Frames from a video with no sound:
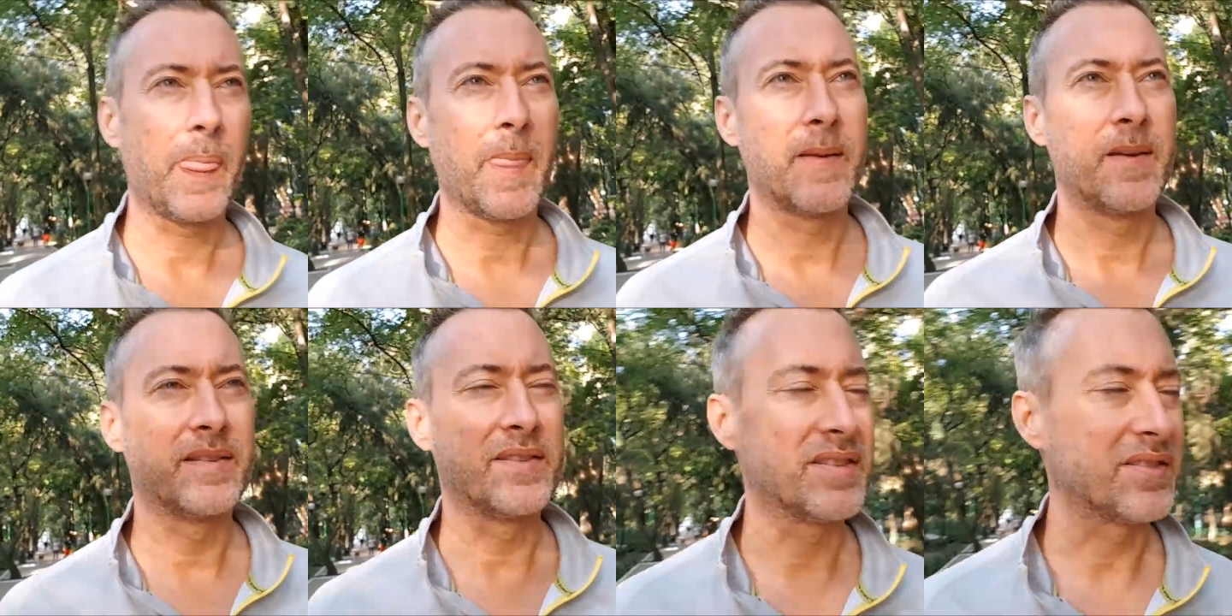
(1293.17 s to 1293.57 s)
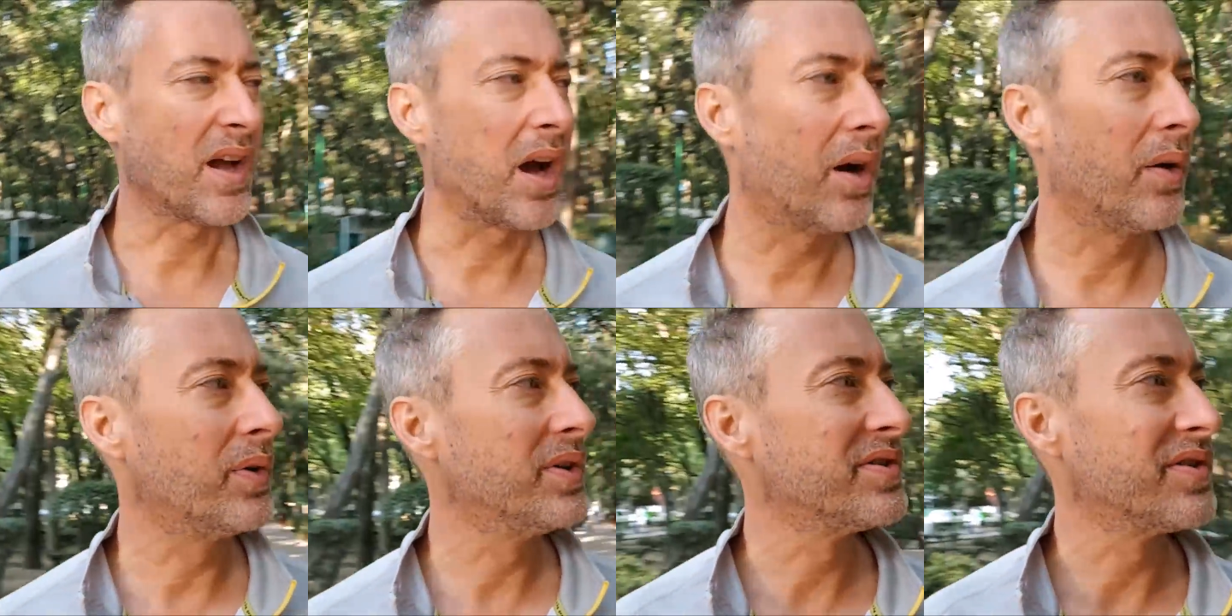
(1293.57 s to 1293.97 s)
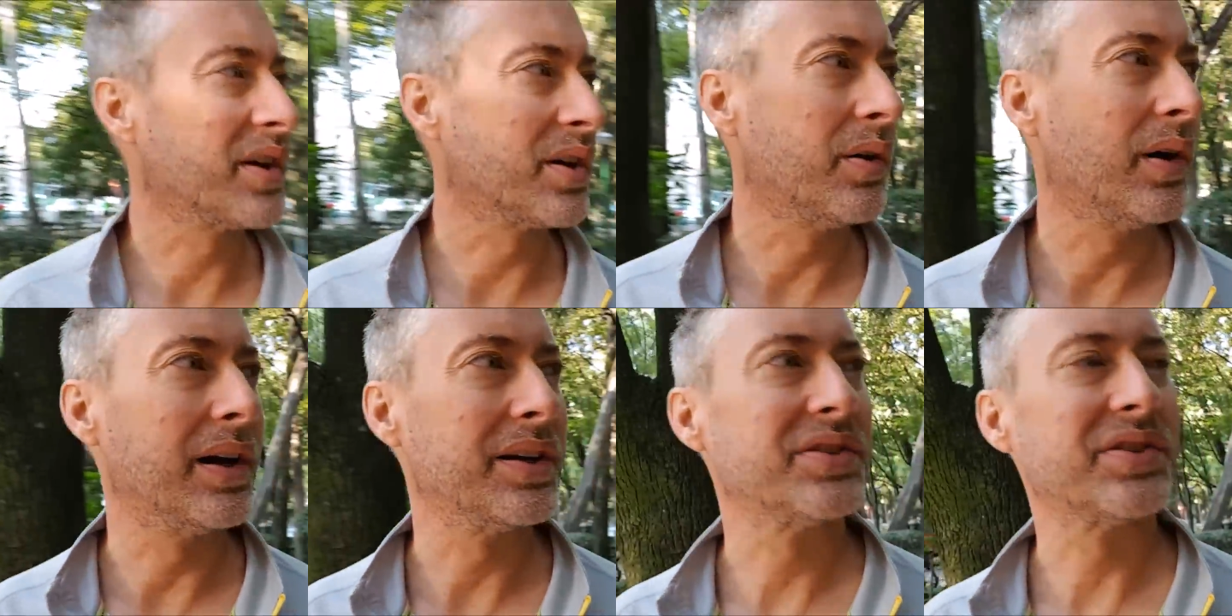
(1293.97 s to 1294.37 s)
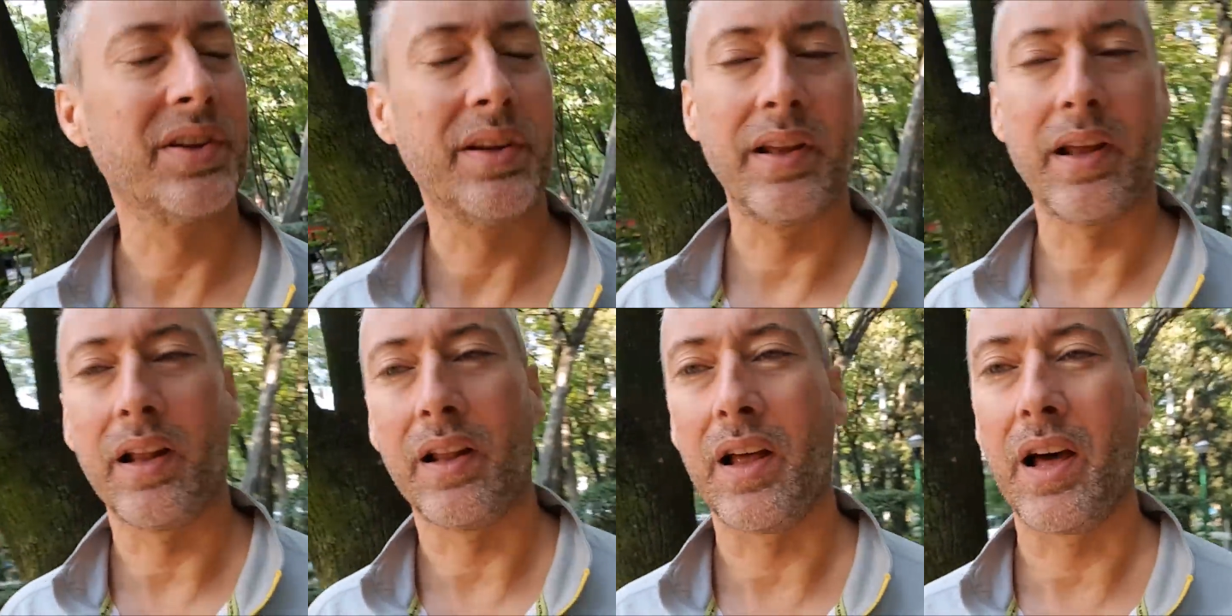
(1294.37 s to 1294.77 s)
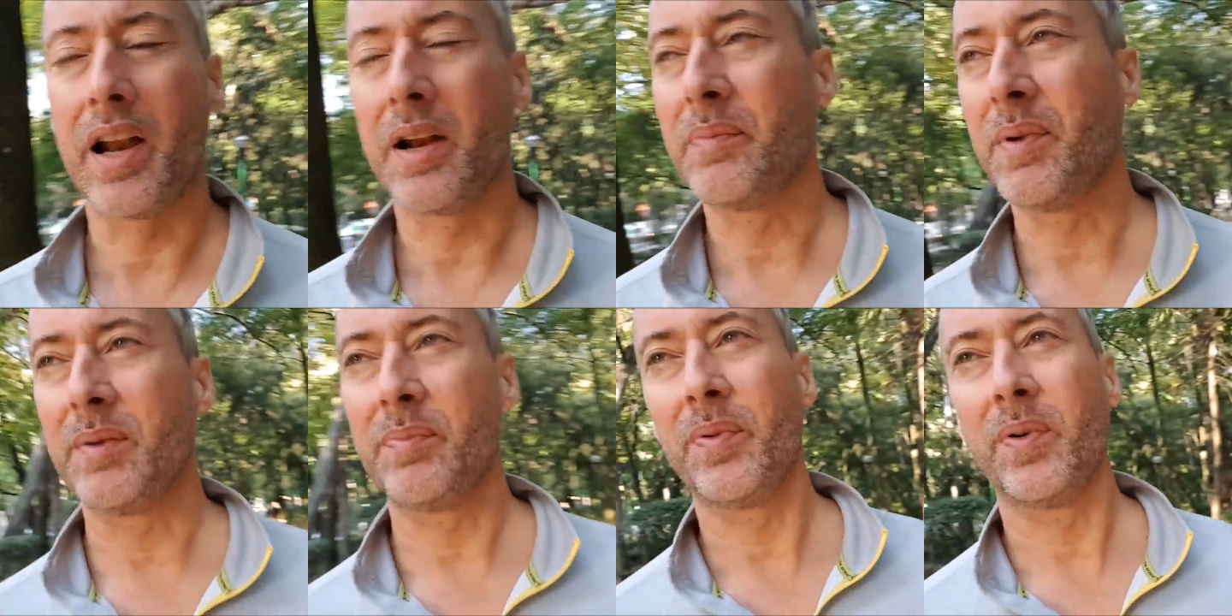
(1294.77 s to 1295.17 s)
This is always the question that a lot
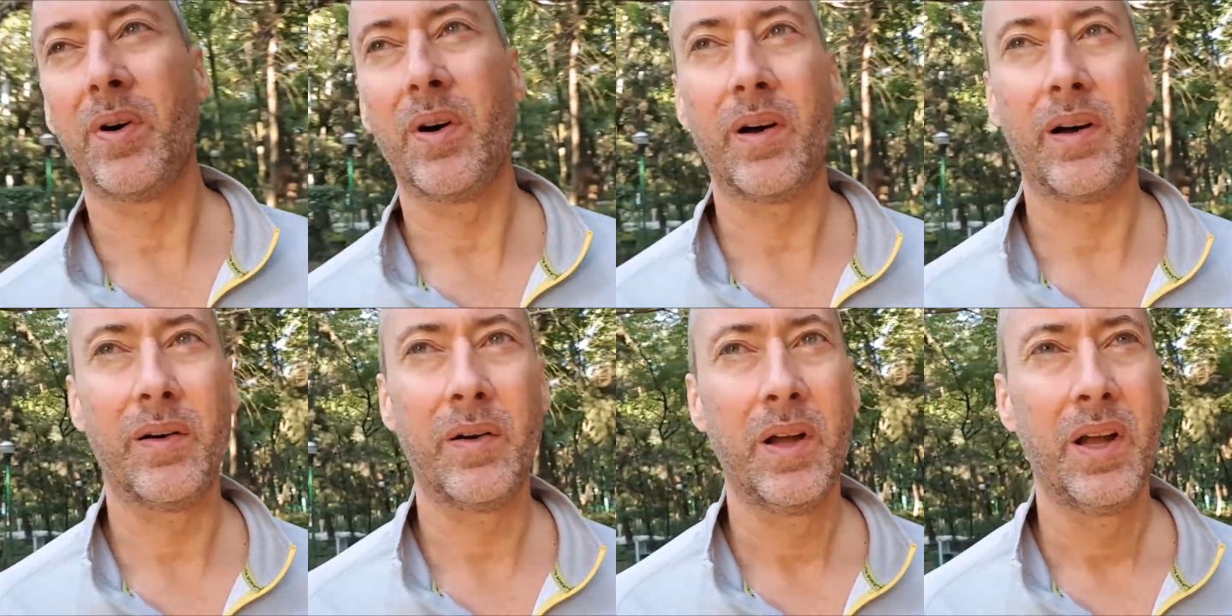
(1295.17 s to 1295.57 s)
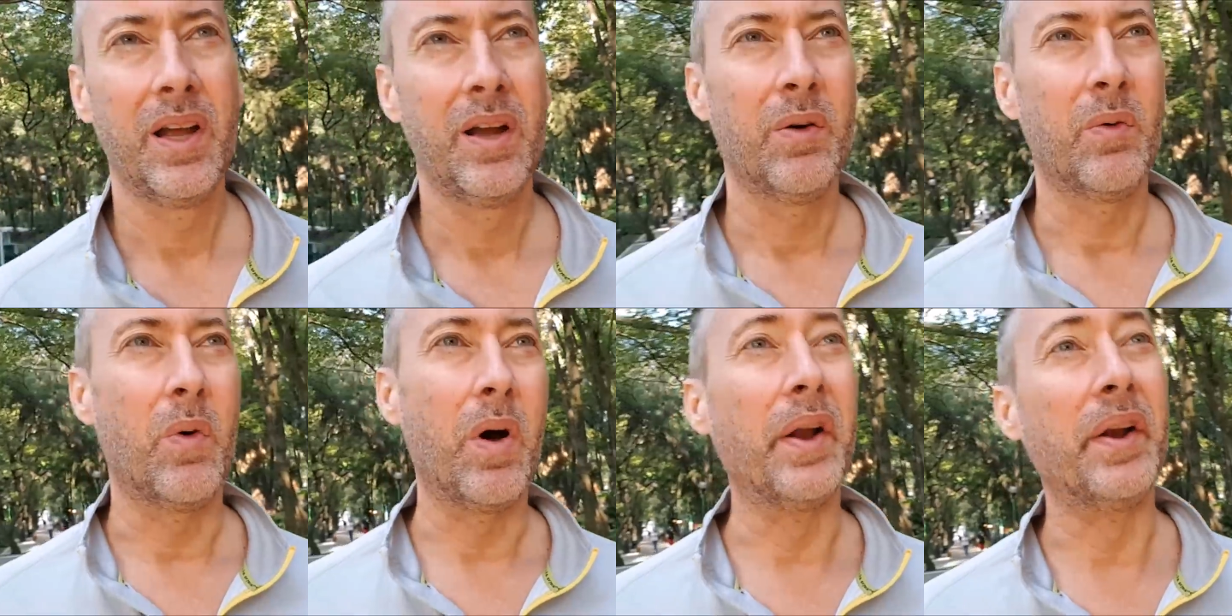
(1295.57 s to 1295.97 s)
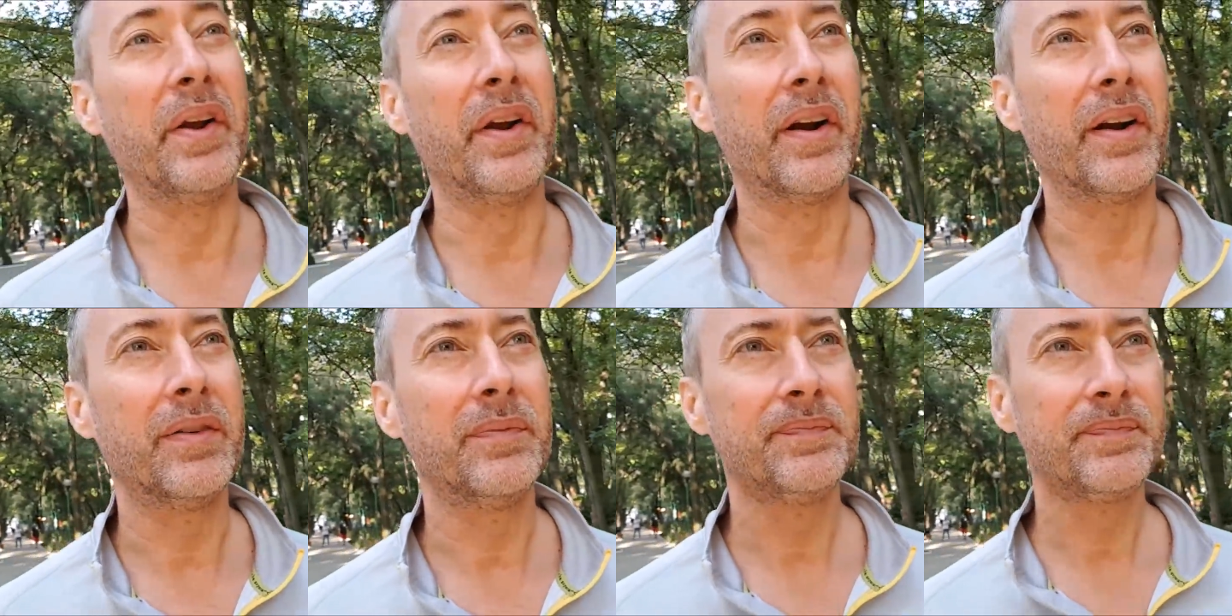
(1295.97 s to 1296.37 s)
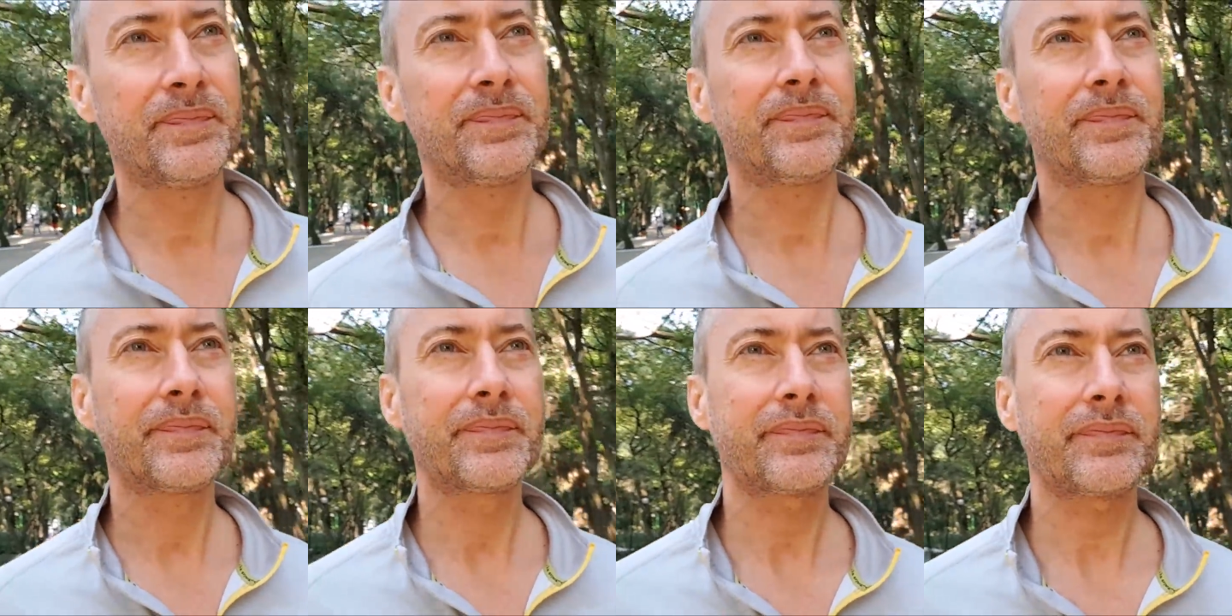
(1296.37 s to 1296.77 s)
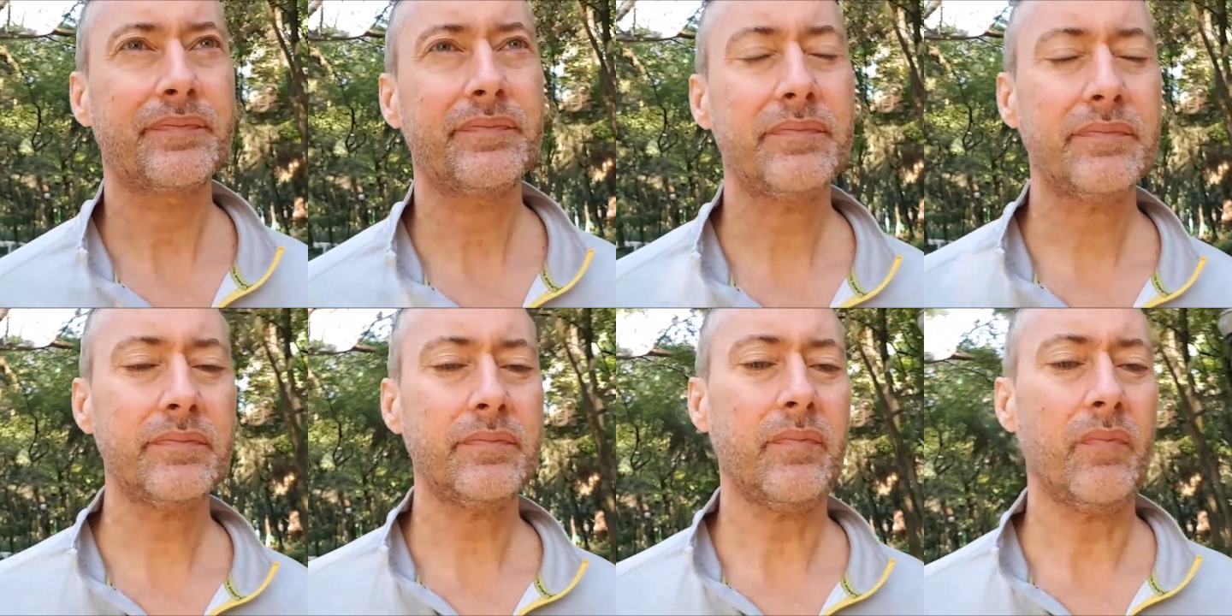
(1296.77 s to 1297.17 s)
of people wonder.
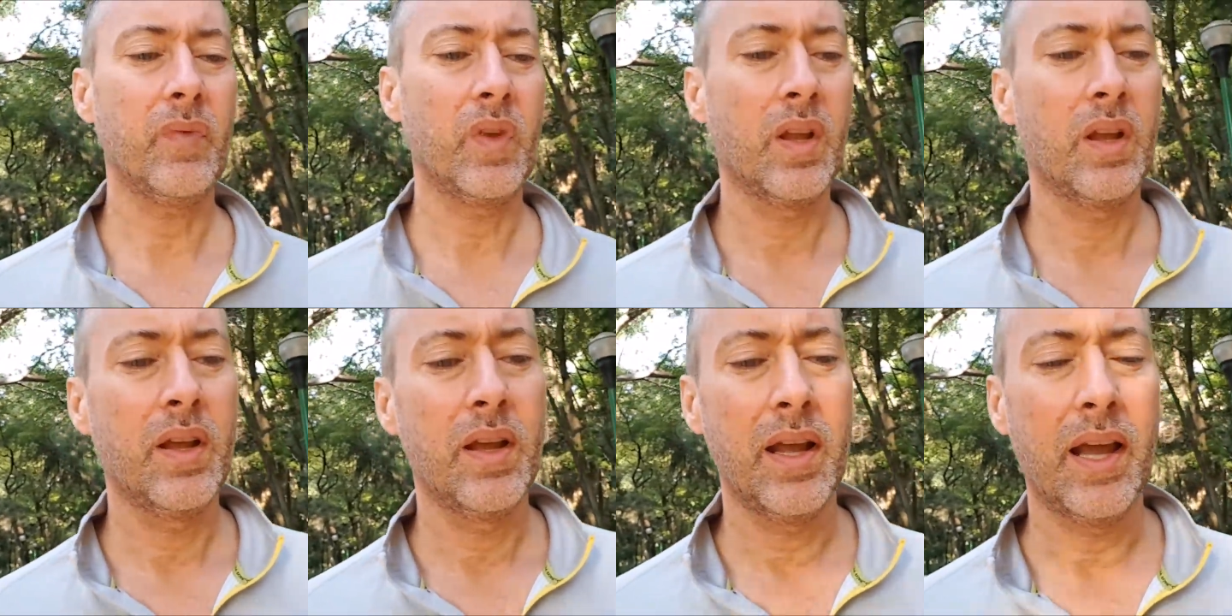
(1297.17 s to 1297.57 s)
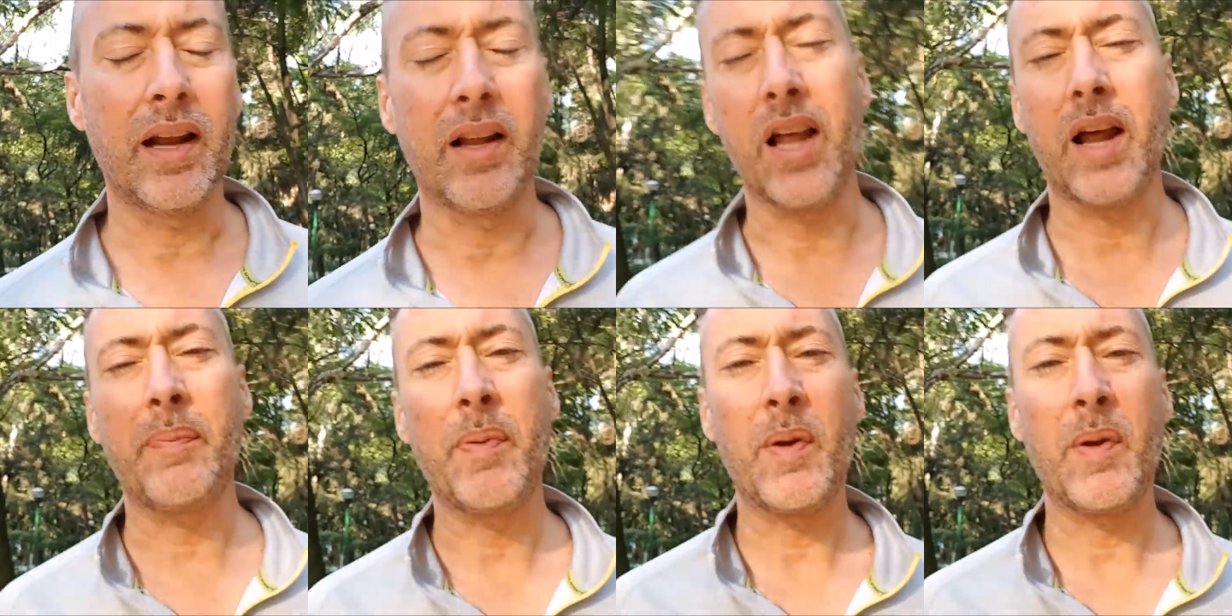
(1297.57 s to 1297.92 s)
And a lot of